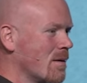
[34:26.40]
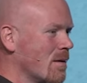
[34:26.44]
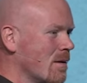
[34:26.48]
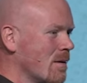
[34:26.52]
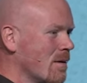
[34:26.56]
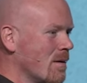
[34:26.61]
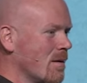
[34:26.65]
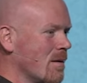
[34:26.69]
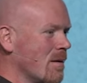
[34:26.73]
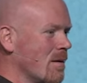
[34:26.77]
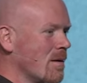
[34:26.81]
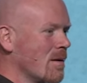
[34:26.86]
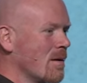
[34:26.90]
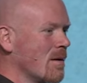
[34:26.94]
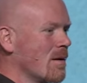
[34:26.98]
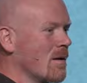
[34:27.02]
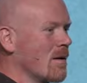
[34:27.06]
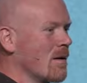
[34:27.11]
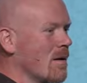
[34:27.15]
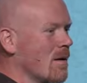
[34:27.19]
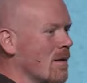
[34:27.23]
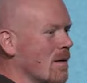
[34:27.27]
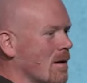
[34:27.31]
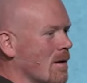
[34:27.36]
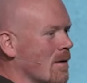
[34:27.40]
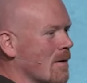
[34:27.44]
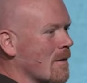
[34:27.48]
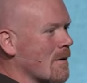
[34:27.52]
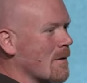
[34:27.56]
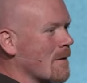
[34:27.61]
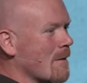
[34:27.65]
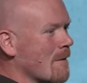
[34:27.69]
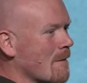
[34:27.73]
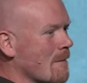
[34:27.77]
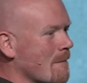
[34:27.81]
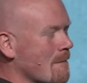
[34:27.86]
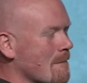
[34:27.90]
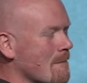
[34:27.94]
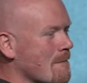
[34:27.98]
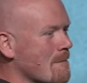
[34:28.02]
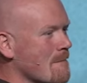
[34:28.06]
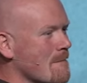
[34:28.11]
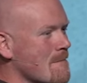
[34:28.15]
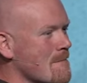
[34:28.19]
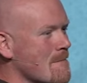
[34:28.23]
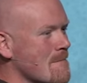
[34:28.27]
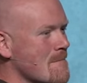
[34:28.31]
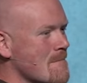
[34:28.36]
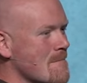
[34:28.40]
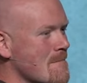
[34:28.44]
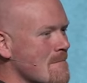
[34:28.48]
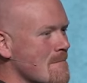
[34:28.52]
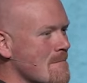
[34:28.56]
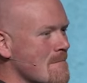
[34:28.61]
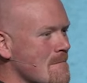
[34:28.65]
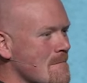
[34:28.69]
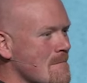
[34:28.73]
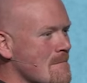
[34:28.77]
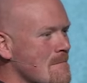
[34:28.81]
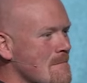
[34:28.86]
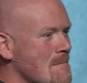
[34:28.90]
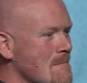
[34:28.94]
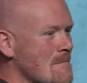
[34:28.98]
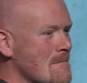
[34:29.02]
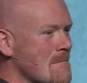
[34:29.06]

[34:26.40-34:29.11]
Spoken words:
Nobody speaks.